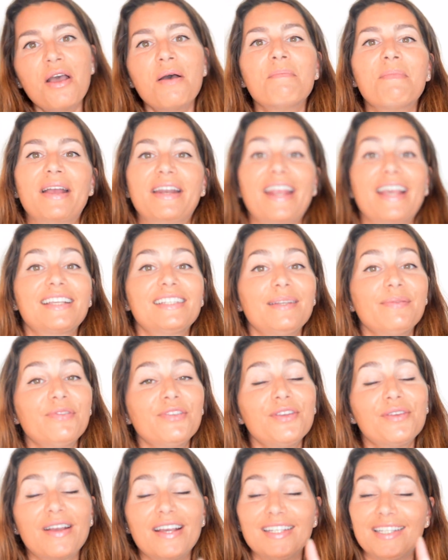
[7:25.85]
My next tip
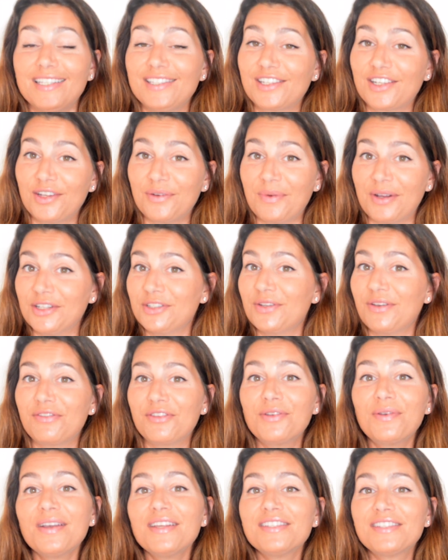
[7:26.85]
for you guys is a good one. So if
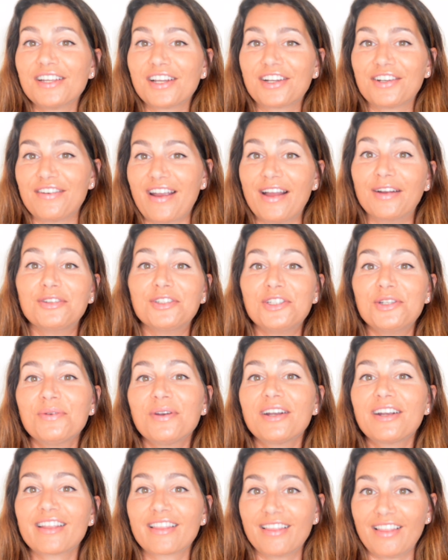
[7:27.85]
you guys stuck around, you
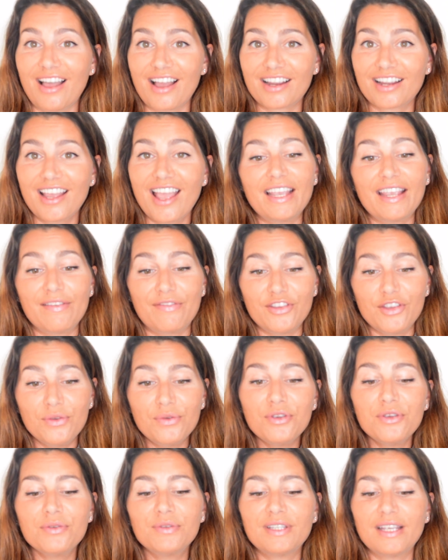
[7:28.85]
are in luck. If you
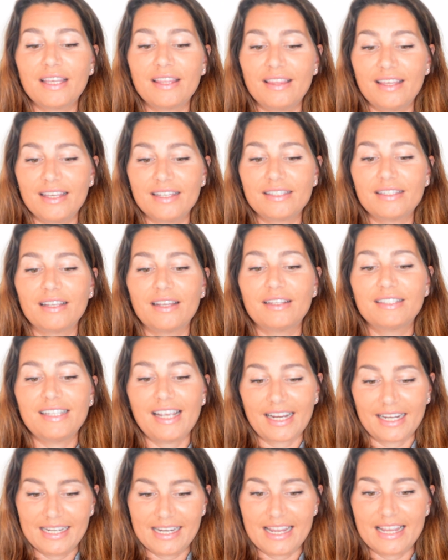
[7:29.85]
use this
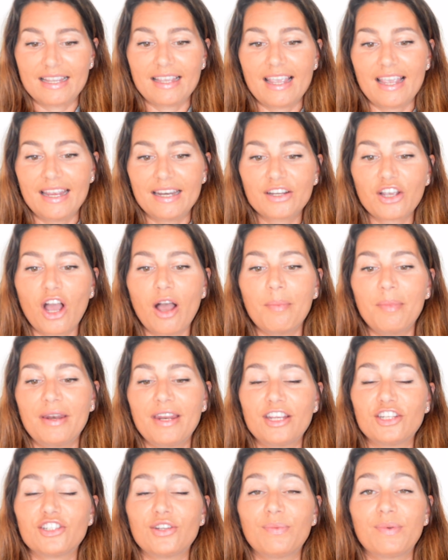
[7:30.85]
technique in
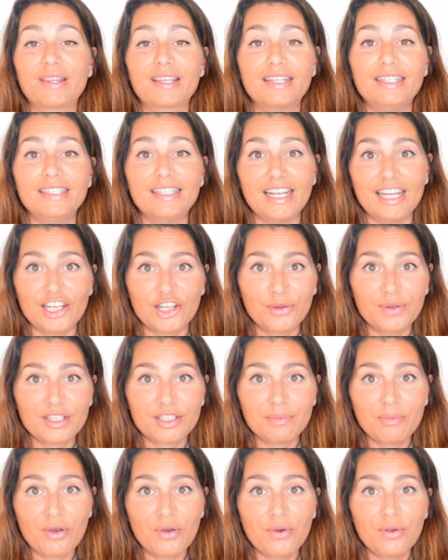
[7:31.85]
combination with
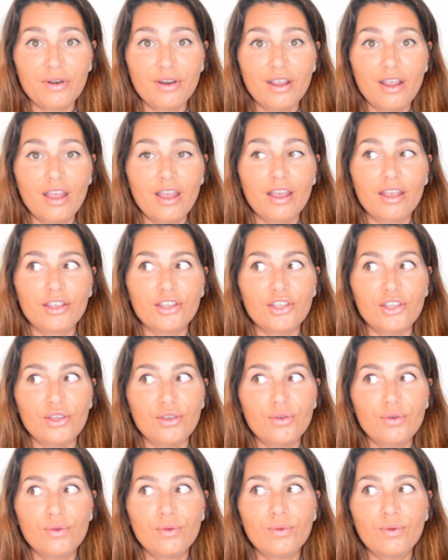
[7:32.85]
continuous mode,
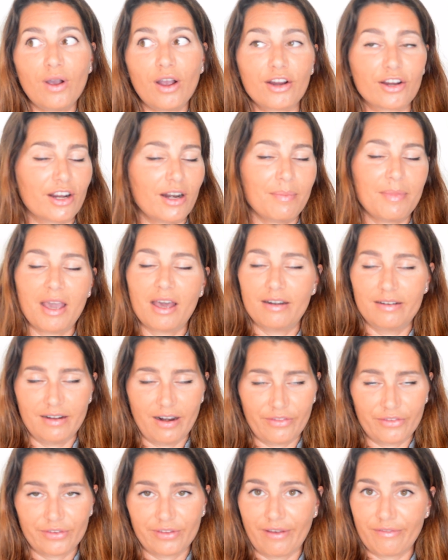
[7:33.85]
you are going to be on
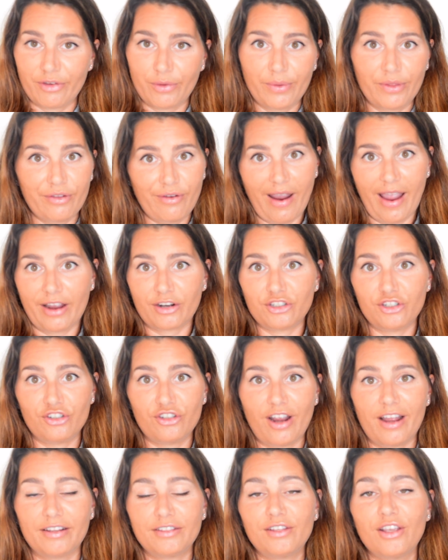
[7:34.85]
another level with your action
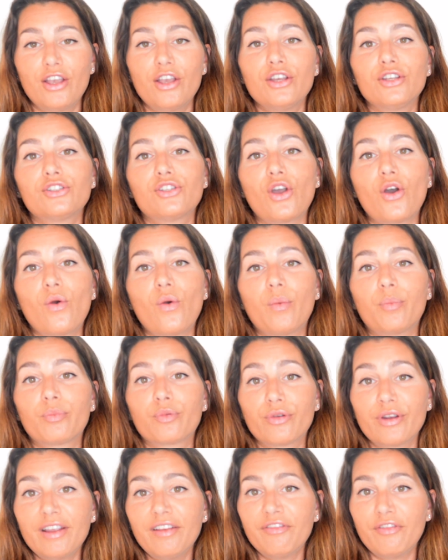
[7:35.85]
shots. So
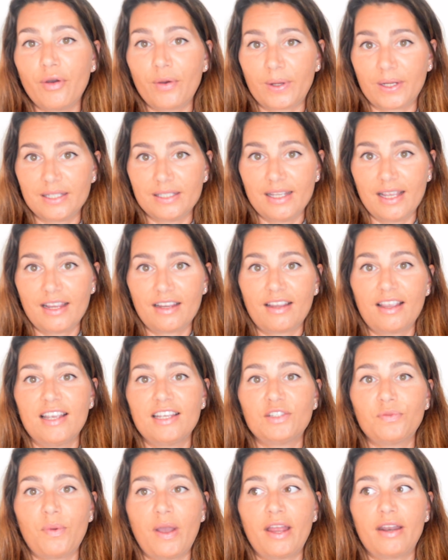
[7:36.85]
pre-focusing
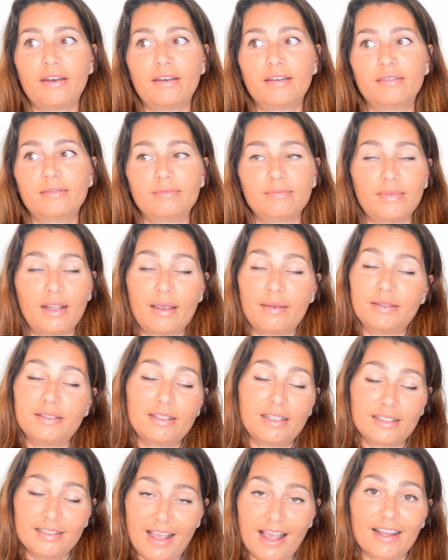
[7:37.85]
is when,
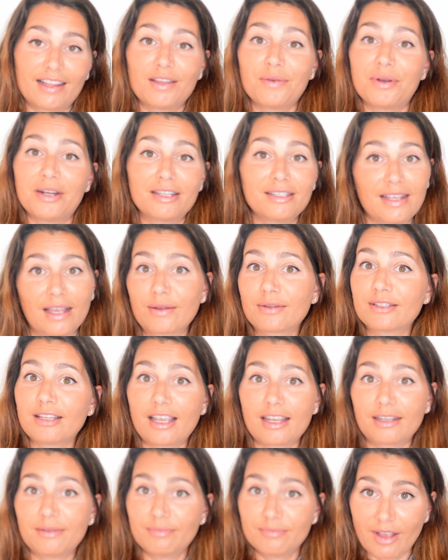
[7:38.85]
it's exactly what it sounds
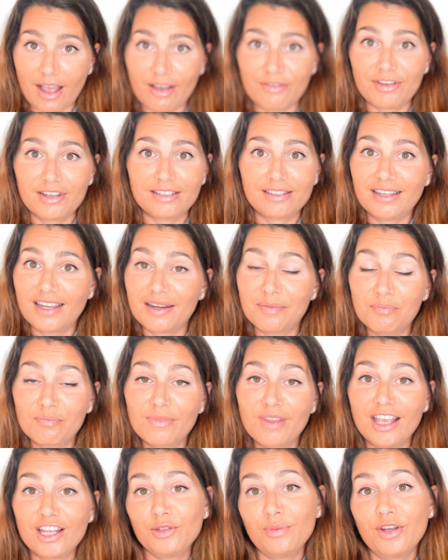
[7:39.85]
like, obviously.
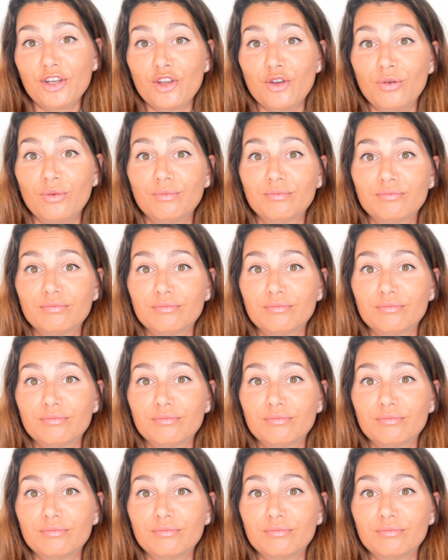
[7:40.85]
It's when you